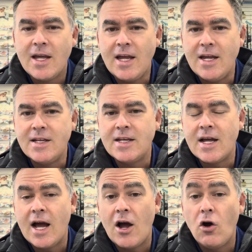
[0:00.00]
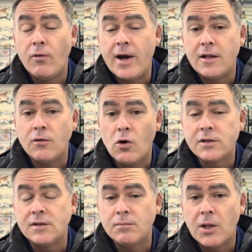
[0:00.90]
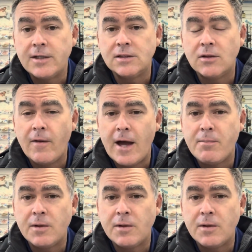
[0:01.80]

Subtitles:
in around the rocks and places like that,